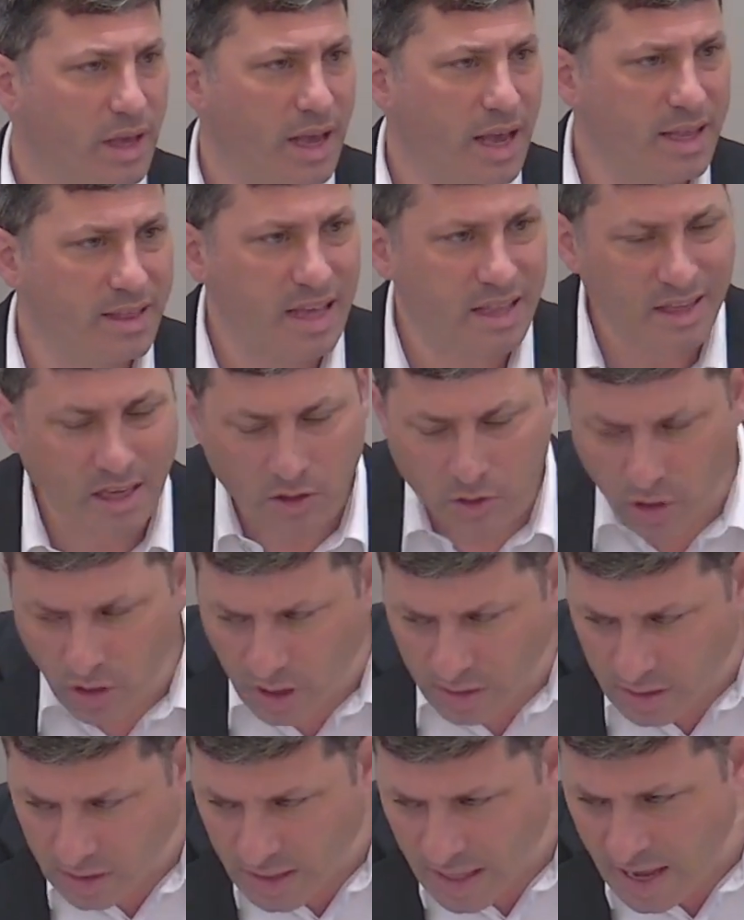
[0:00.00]
and then they turn
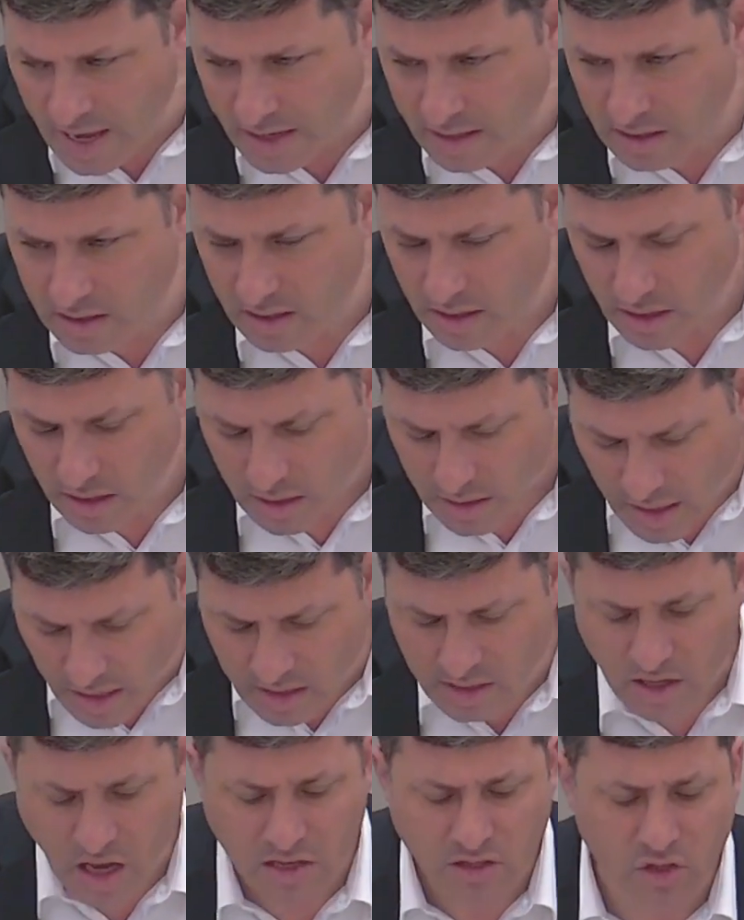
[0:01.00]
on the light, then
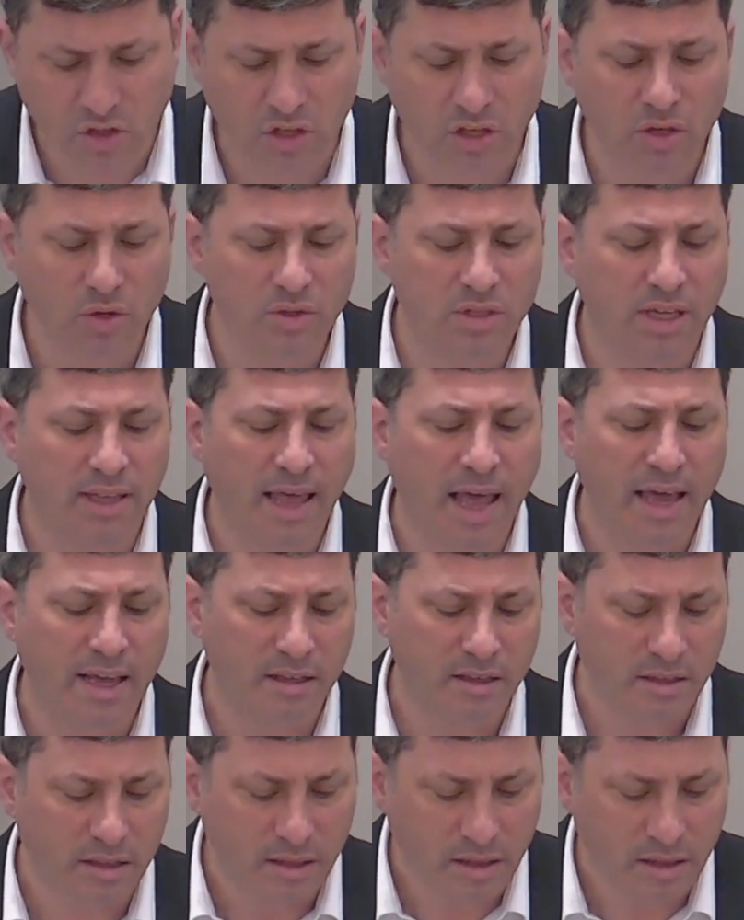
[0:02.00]
it's asr to use the light.